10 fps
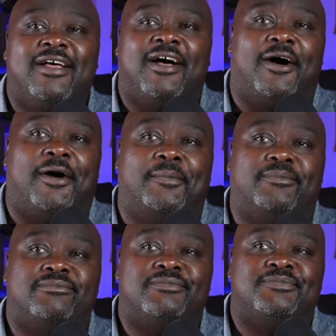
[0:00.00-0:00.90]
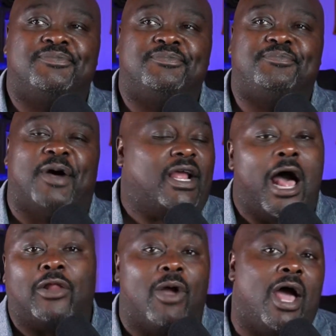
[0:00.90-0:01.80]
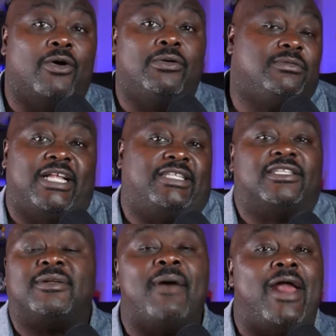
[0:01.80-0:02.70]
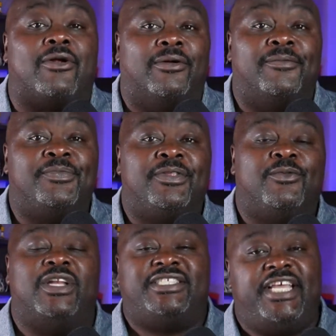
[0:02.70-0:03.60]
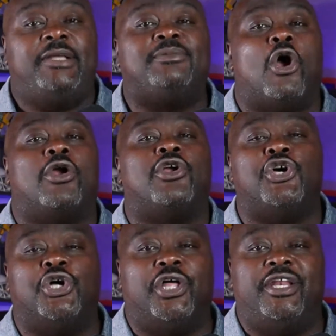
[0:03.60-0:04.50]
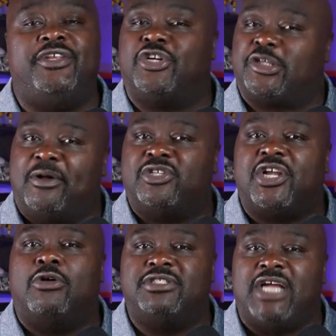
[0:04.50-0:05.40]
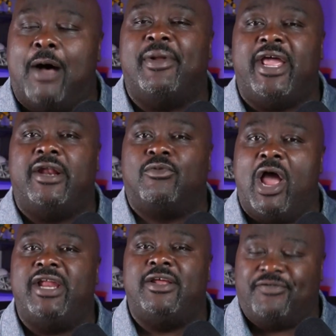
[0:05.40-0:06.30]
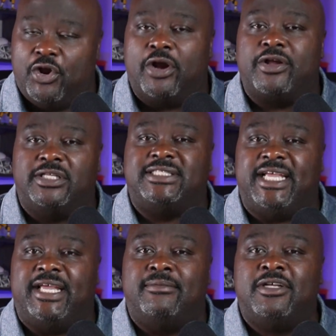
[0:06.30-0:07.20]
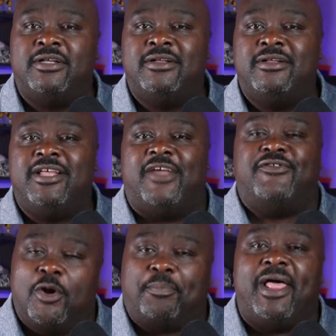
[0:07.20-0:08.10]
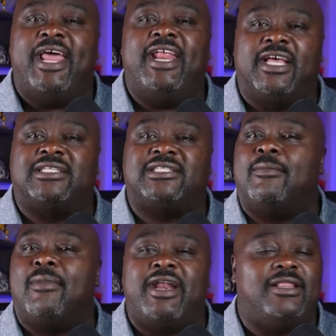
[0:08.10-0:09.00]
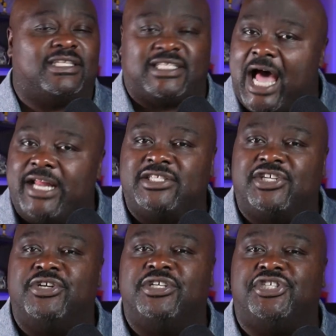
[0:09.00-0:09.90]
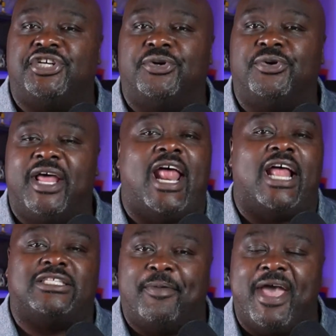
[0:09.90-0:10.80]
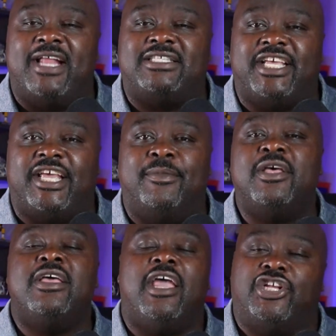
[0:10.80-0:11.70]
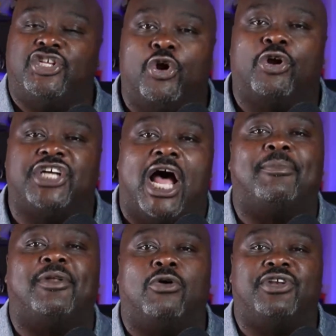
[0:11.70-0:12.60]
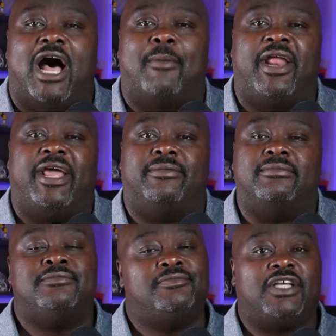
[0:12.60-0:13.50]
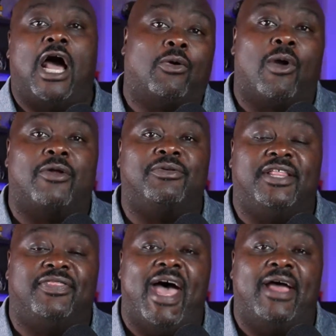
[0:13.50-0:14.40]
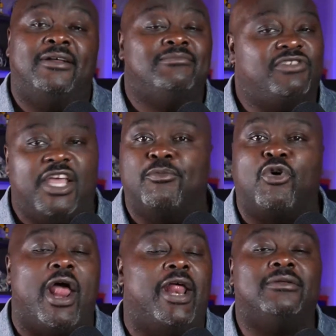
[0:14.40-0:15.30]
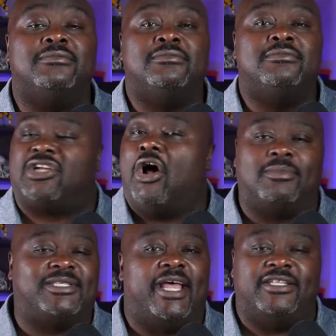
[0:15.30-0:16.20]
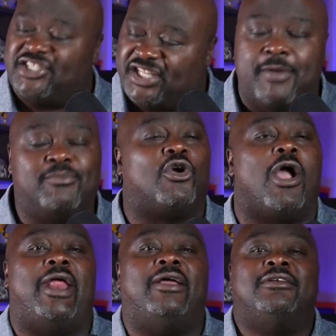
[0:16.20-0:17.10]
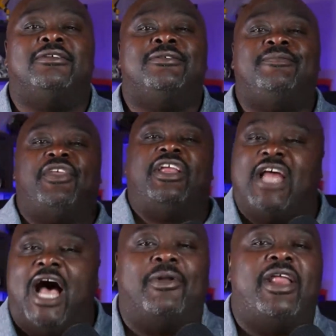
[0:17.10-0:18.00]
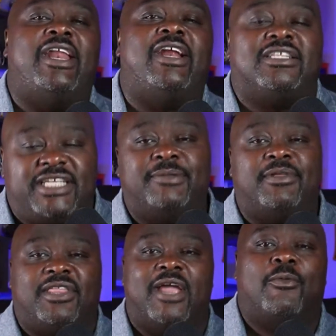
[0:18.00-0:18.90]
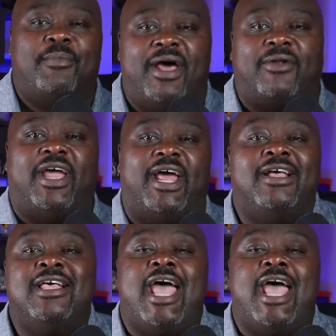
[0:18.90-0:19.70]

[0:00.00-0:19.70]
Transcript: But Colorado, that doesn't matter. When teams aren't good, you're supposed to go dominate them, right? If you're a good team. If you're playing against somebody that's not as good as you and that's a bad team, it's your job to go dominate them. Colorado did that. Give them credit. That's all I'm saying. Just give them credit. They dominated a team that they were better than.